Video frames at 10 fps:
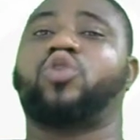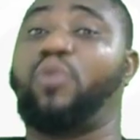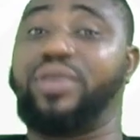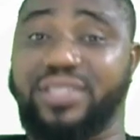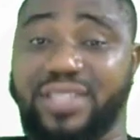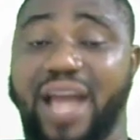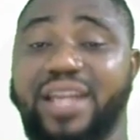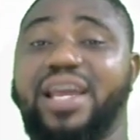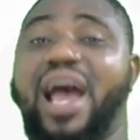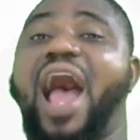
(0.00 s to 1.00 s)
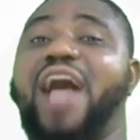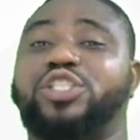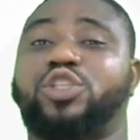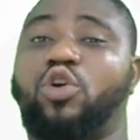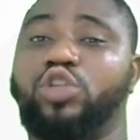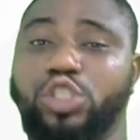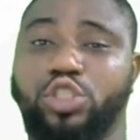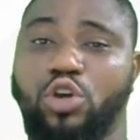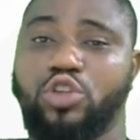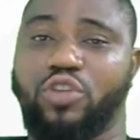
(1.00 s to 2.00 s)
to withstand the harsh
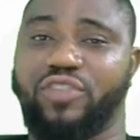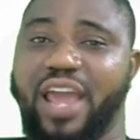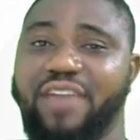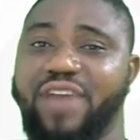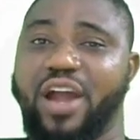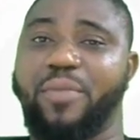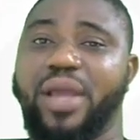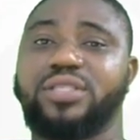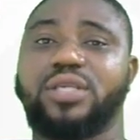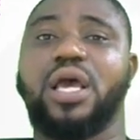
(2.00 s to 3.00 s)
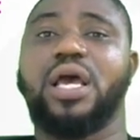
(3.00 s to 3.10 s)
conditions of that environment